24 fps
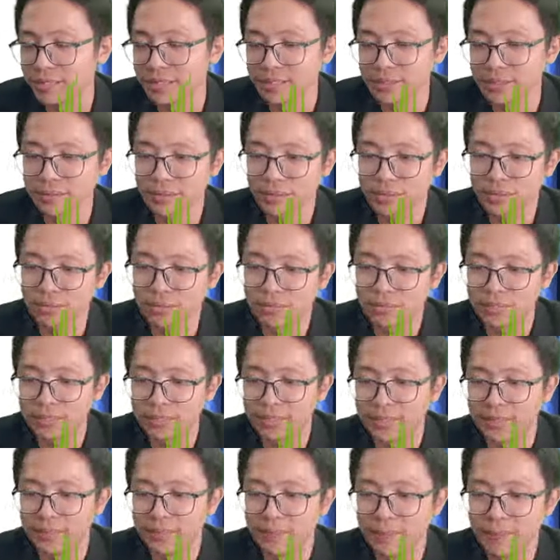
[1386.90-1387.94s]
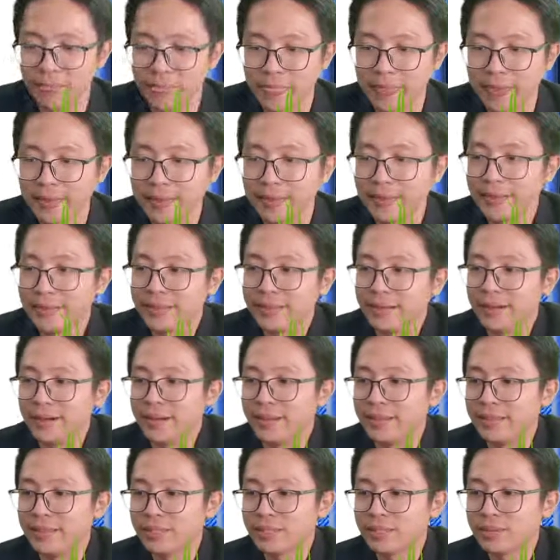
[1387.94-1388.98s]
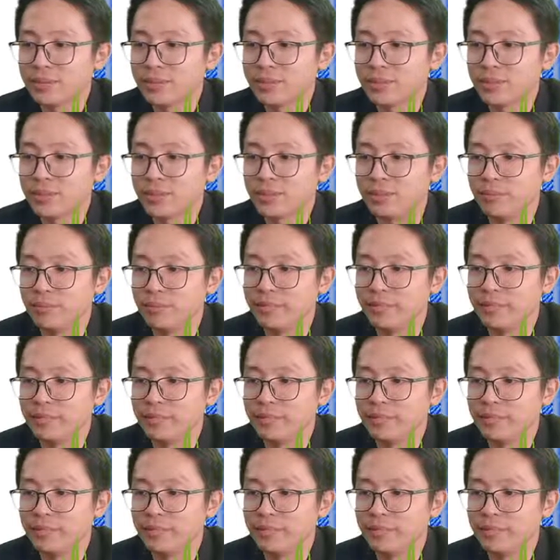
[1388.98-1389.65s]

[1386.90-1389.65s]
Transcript: one should be this one should be